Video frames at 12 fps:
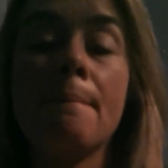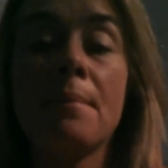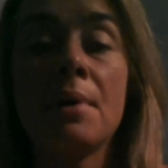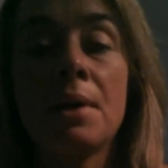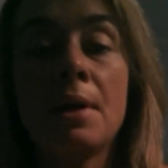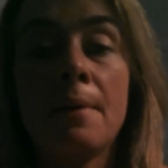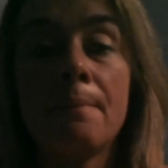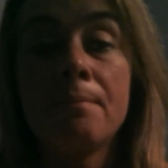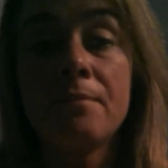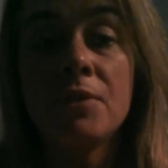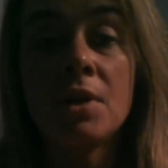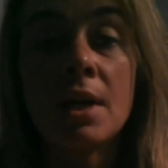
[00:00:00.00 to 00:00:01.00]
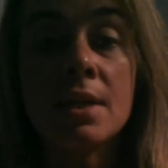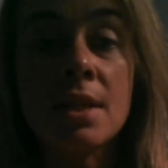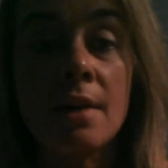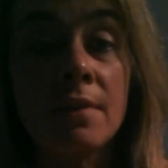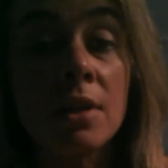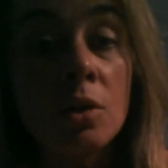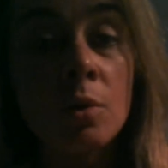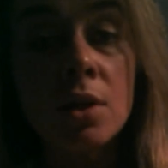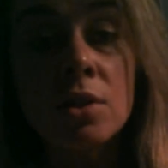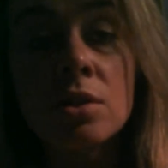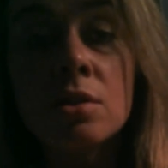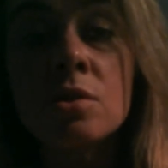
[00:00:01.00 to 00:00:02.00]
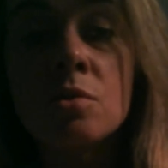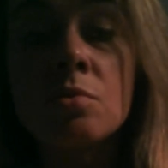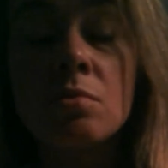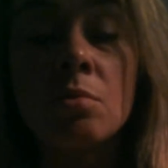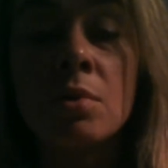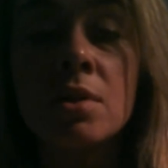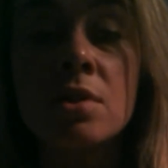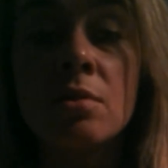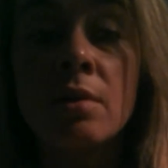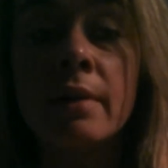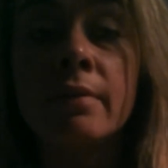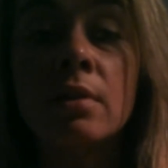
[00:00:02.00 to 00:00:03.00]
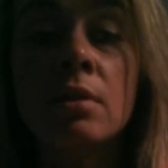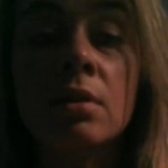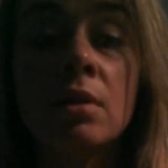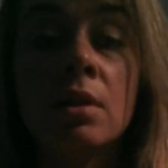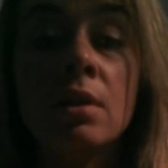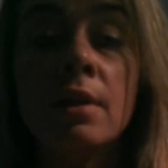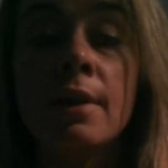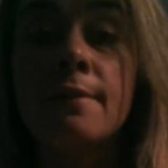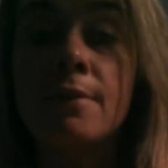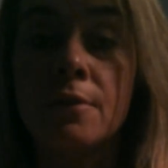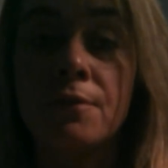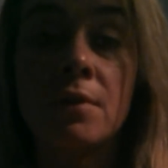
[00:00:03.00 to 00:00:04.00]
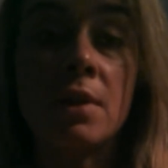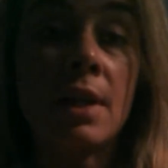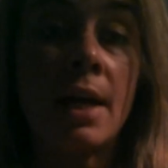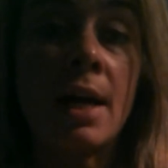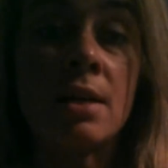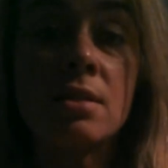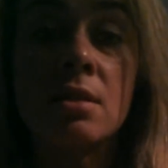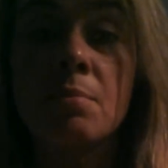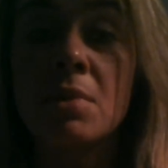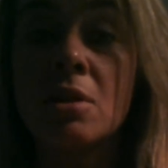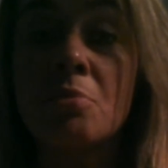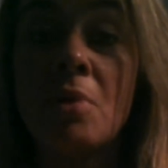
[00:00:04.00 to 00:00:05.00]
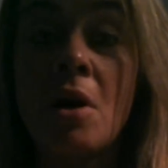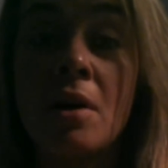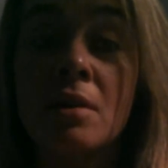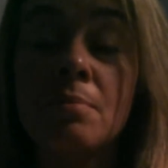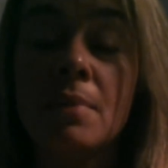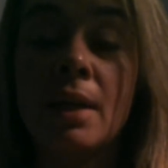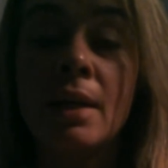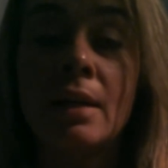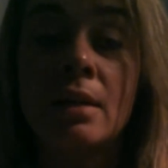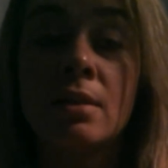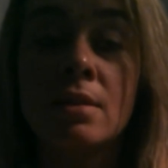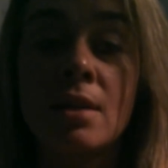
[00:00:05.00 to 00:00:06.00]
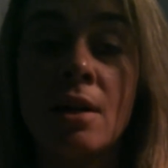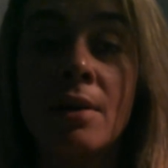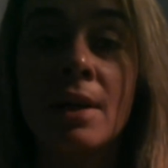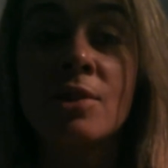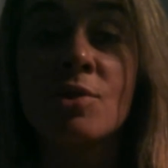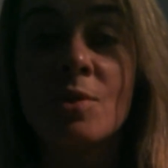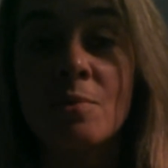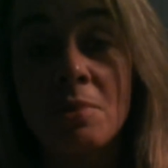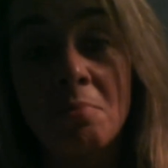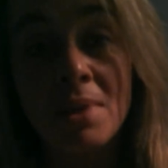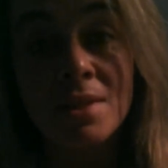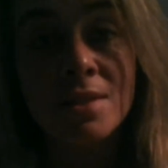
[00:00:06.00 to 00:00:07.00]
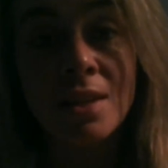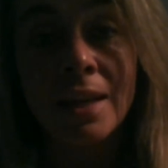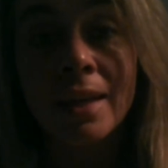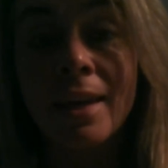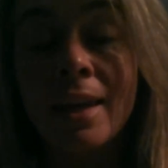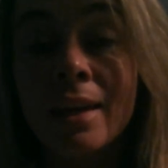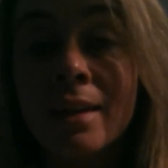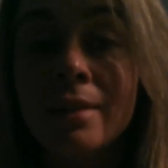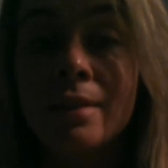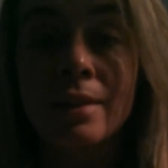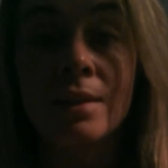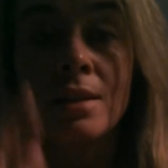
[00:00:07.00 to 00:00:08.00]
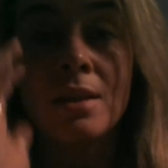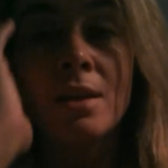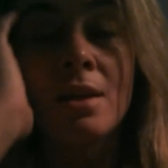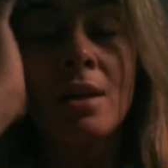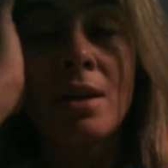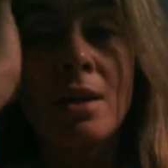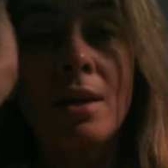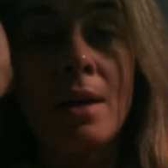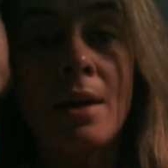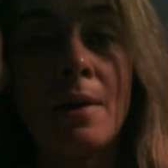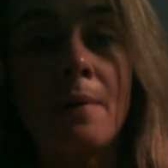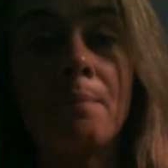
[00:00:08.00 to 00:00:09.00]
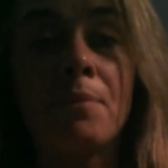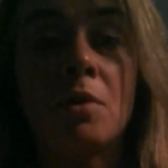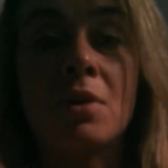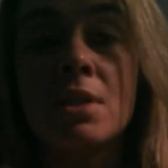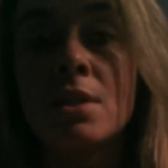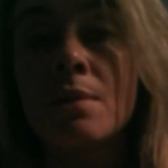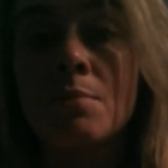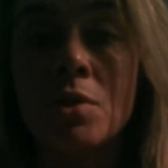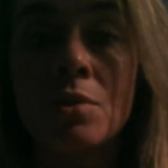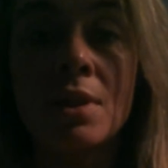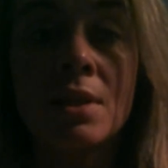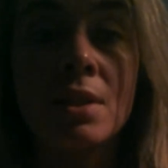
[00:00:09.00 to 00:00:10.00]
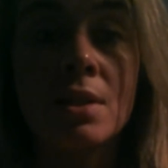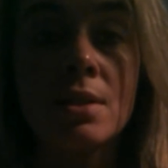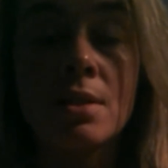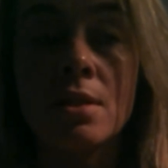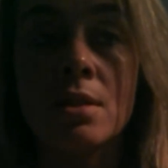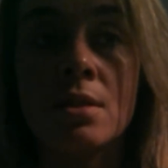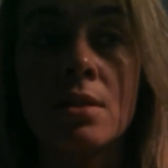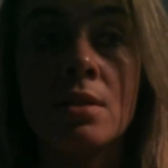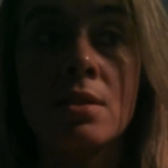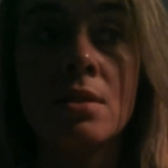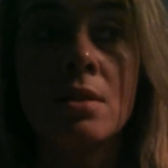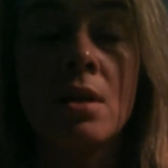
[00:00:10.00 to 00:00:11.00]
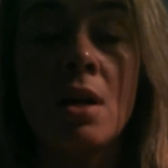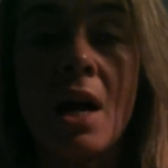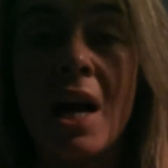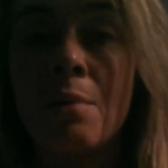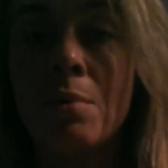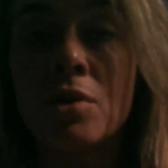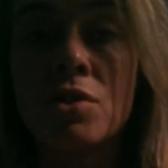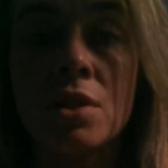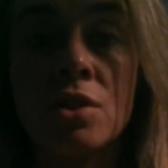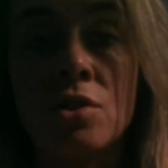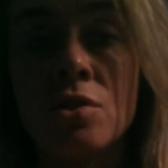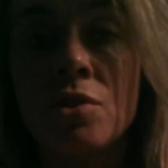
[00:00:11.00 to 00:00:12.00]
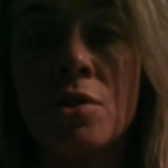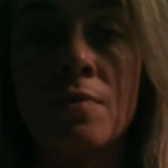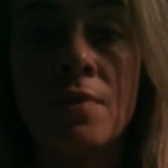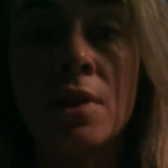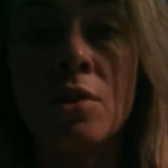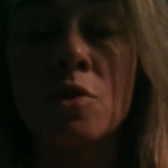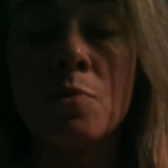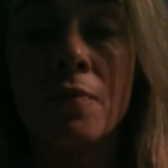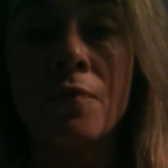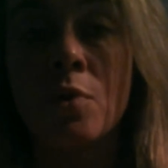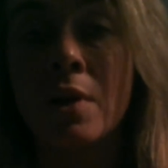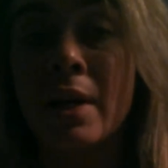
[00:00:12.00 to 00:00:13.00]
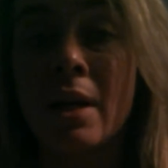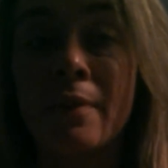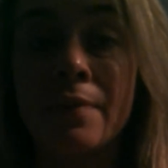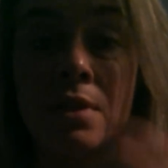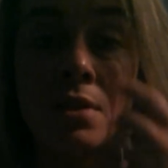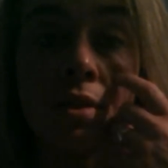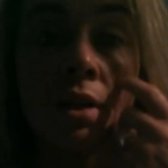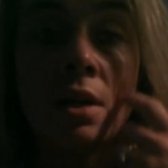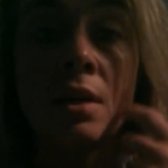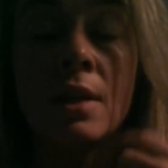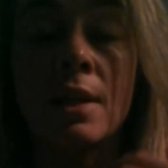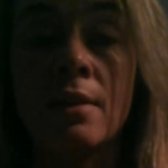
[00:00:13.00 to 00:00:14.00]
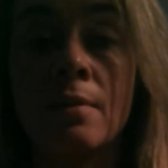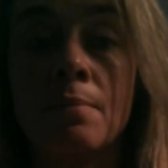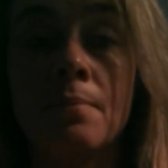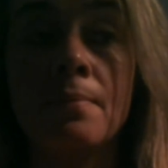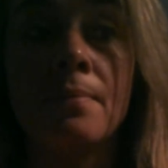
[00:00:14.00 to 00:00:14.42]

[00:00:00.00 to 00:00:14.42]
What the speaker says: But if you guys have any questions whatsoever, feel free to ask them at the bottom, and I'll answer them the best that I can. The reason I'm doing this is I watched these YouTube videos before I got this done, and